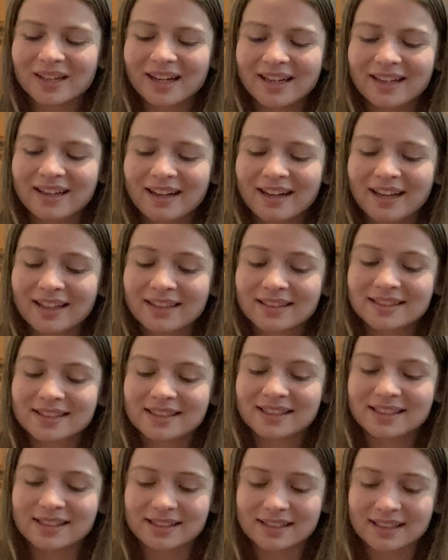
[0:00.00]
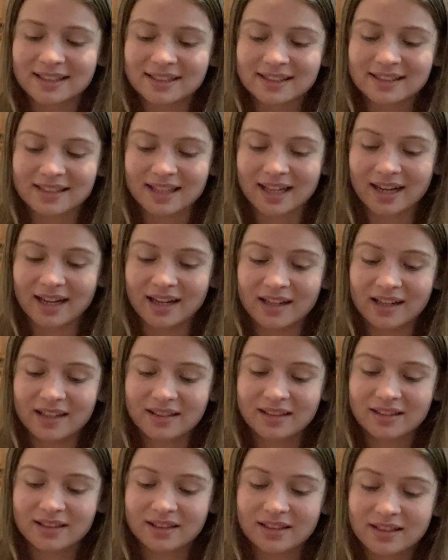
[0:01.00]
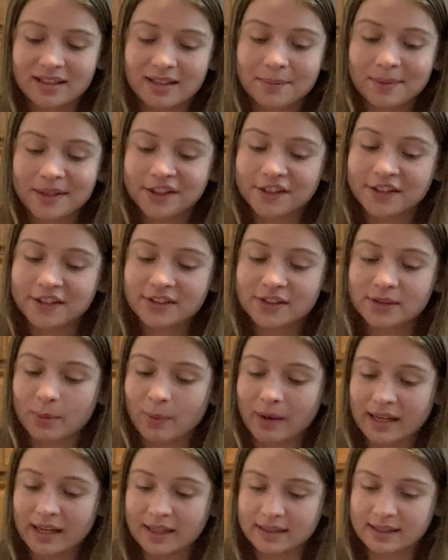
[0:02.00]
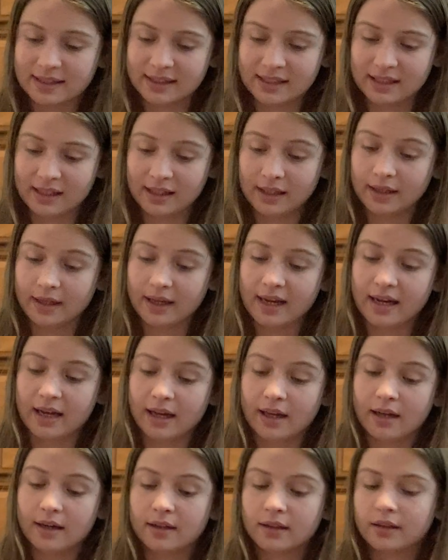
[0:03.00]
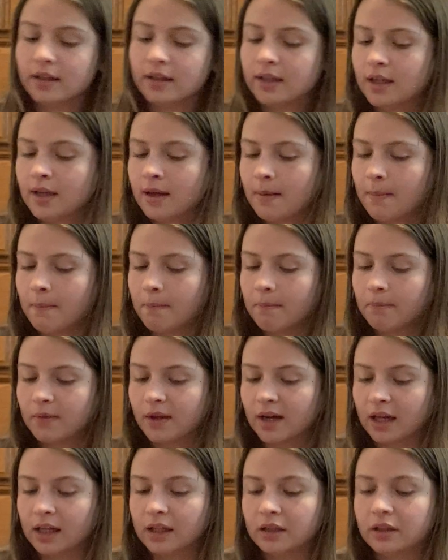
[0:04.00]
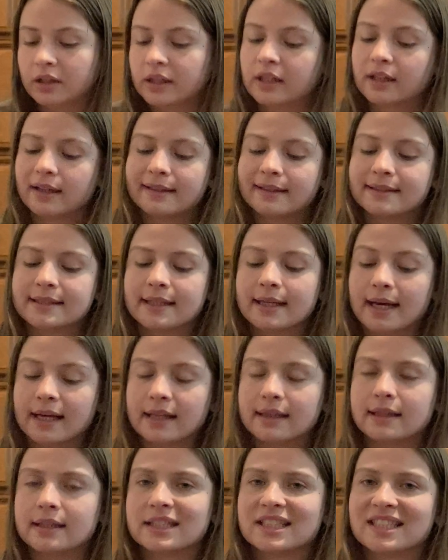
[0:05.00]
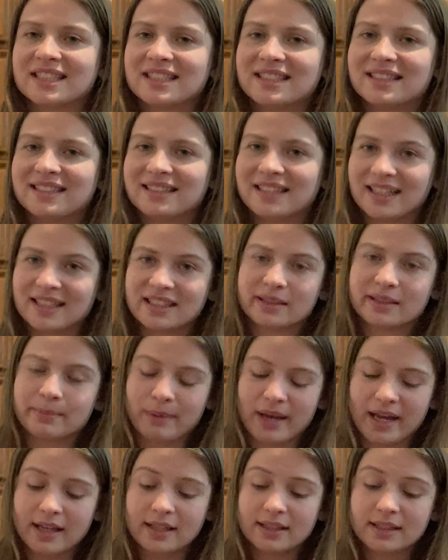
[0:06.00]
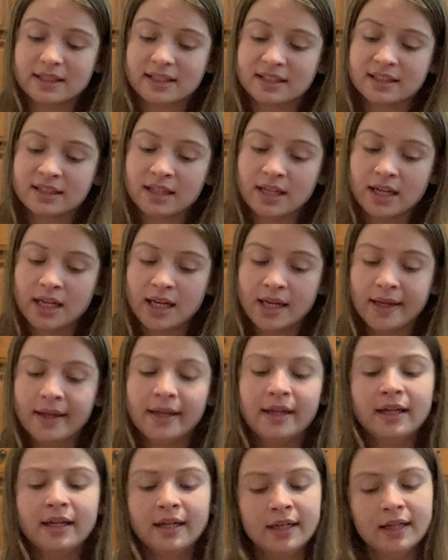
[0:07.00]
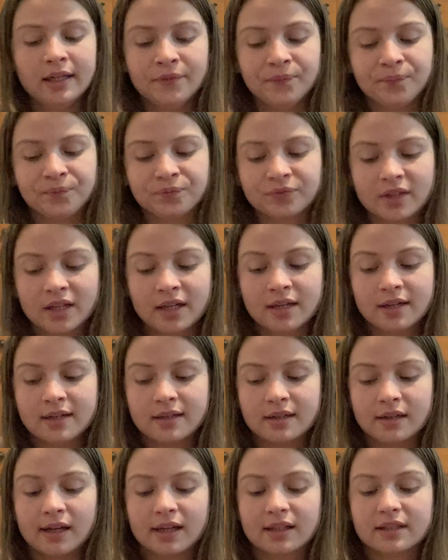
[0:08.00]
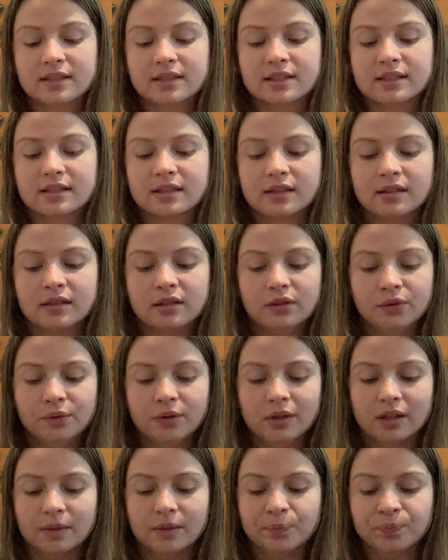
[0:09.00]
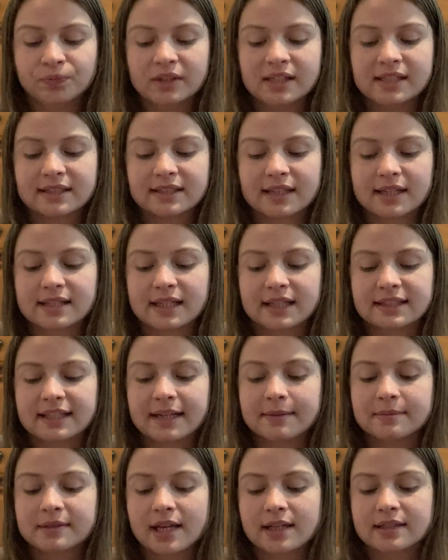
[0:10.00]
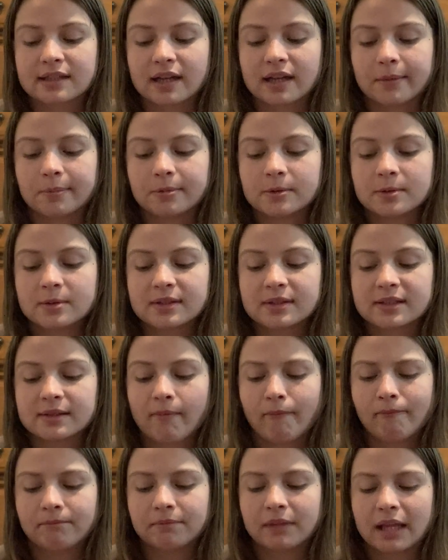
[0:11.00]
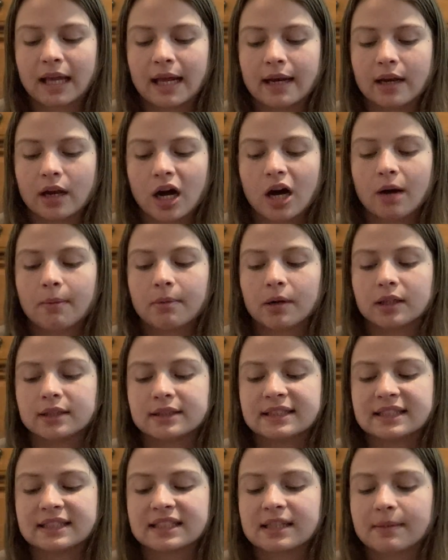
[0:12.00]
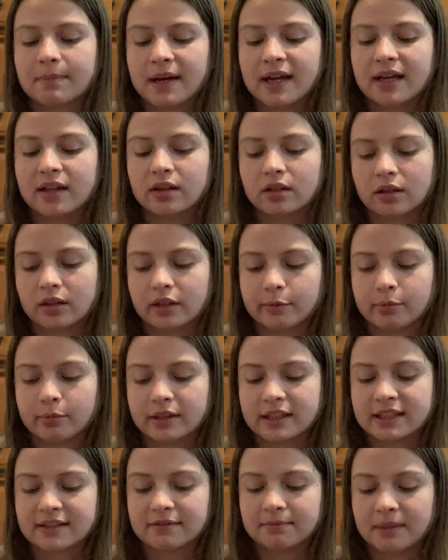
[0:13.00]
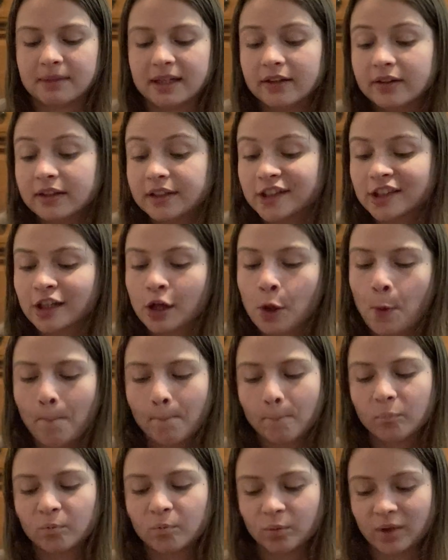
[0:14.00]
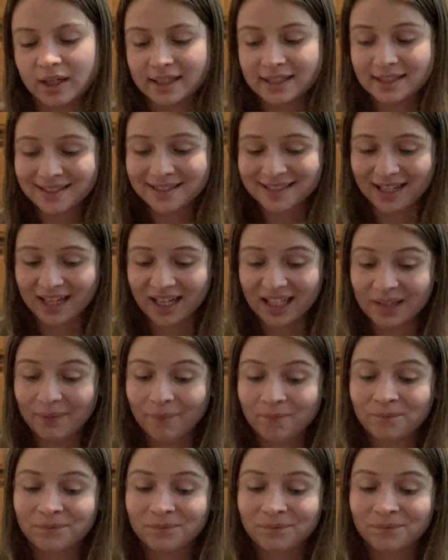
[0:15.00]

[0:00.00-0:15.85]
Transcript: Next, he says that he mentions wait and see and legalize it at the state's pace. Next, he says that same-sex couples cannot participate in the liberties of marriage. Why is that?